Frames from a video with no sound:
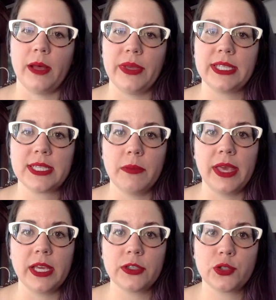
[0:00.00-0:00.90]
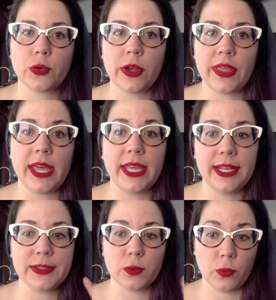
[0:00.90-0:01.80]
is to make sure that it
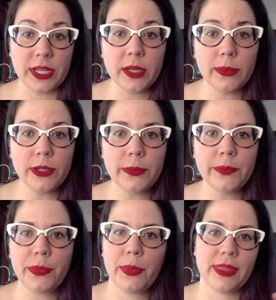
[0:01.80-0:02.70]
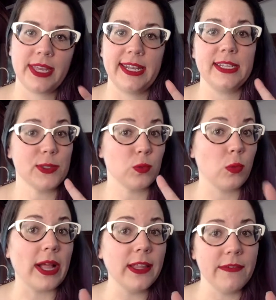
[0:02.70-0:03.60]
is readable, that it is
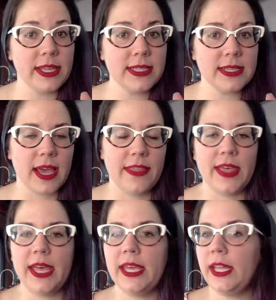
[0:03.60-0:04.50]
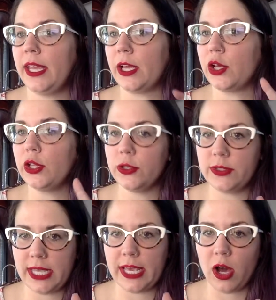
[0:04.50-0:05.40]
relevant, and that it
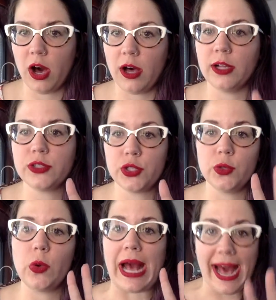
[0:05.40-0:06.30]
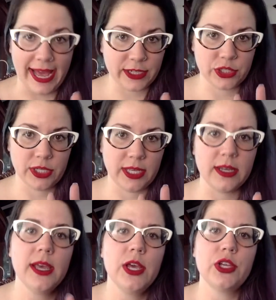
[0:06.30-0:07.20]
includes a call to action.
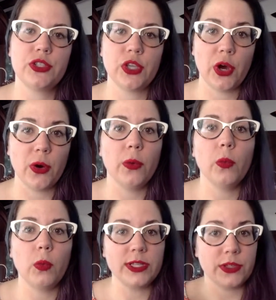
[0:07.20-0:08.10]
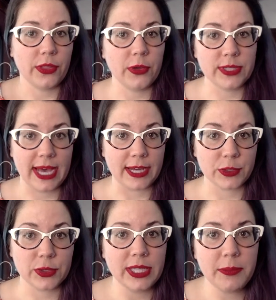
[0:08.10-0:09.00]
So what do those
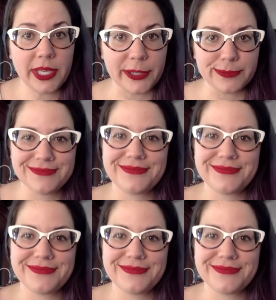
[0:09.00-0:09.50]
actually mean?